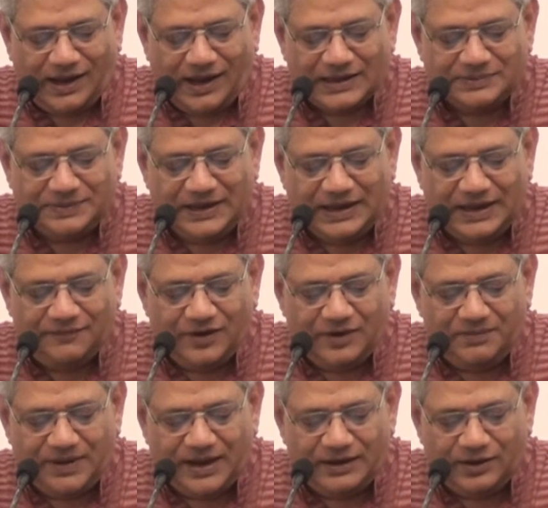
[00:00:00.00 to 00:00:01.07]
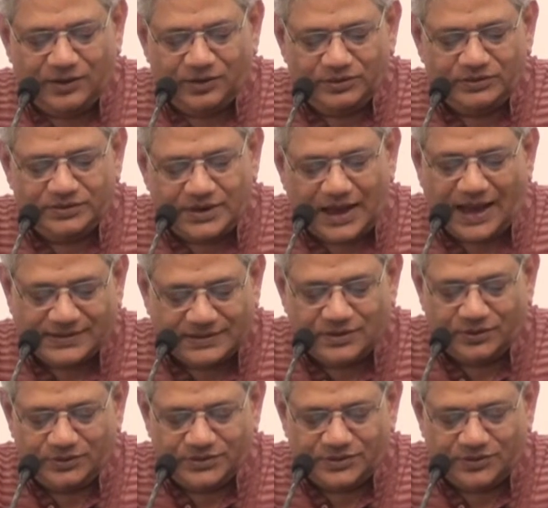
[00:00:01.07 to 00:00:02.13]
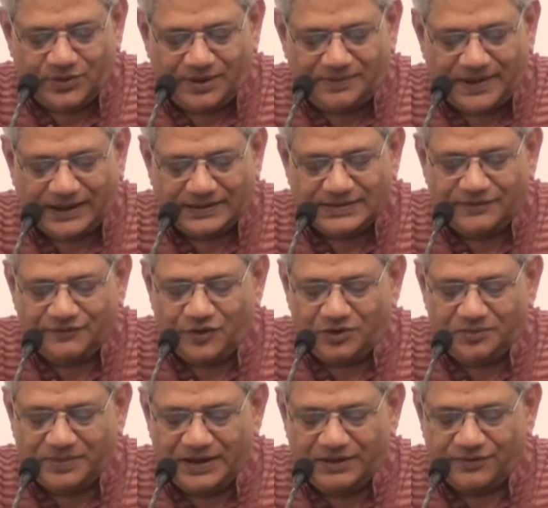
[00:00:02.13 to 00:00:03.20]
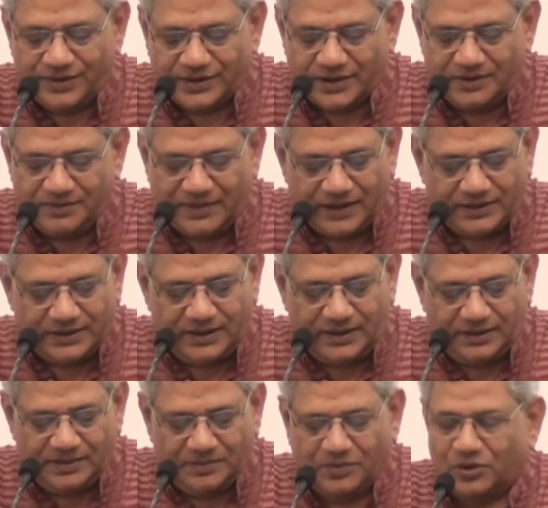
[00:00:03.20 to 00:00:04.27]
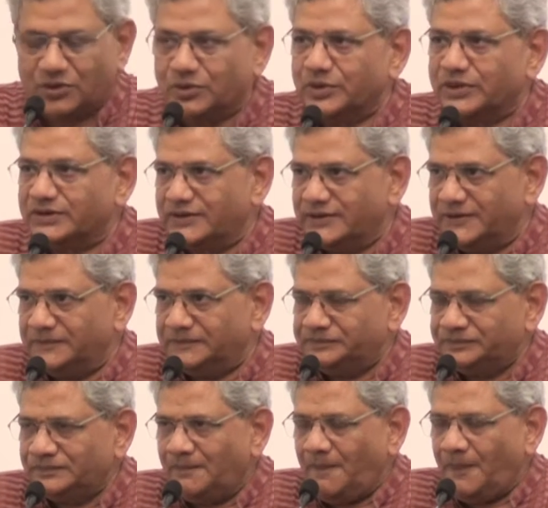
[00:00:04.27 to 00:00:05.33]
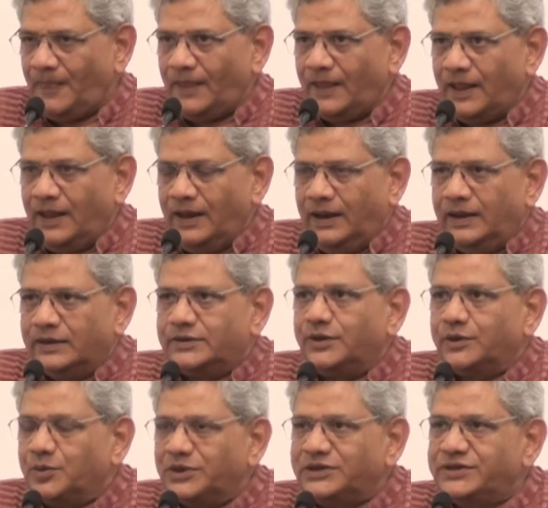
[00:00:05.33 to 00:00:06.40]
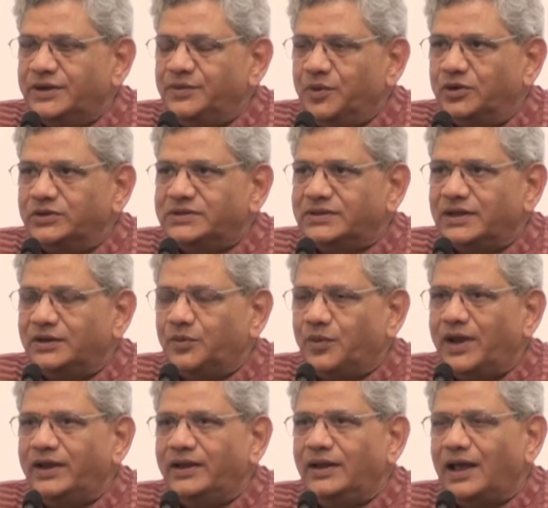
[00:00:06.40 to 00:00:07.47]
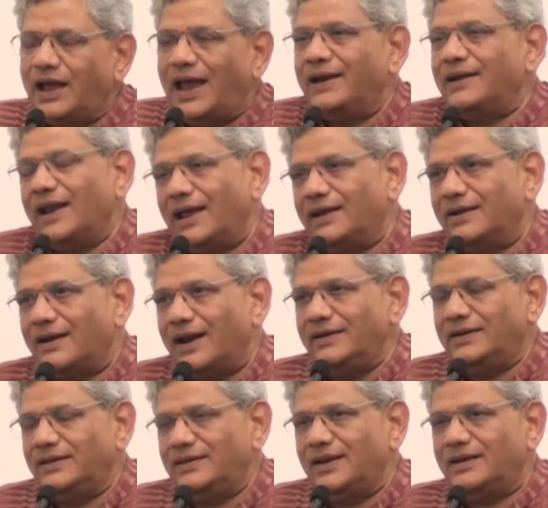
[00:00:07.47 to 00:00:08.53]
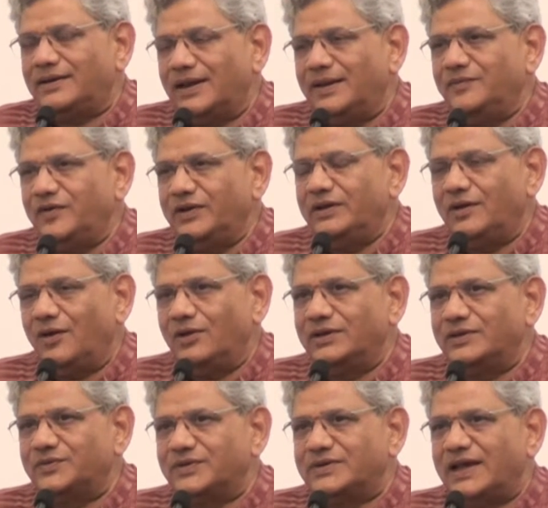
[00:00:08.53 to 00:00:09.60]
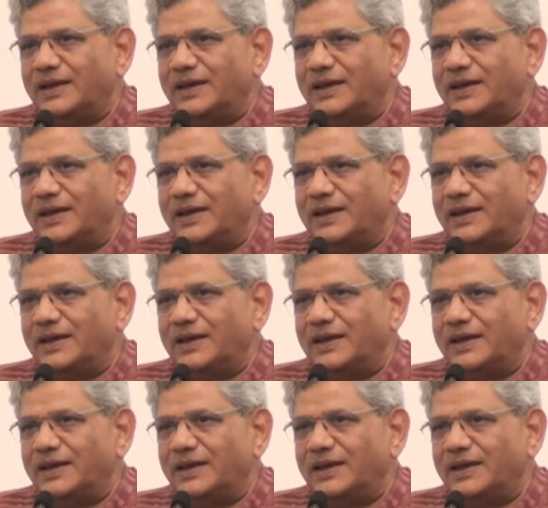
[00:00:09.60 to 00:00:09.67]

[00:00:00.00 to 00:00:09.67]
has been given by loans to our banks, have not been returned by the borrowers. So the question was that why, and right at that time when all this was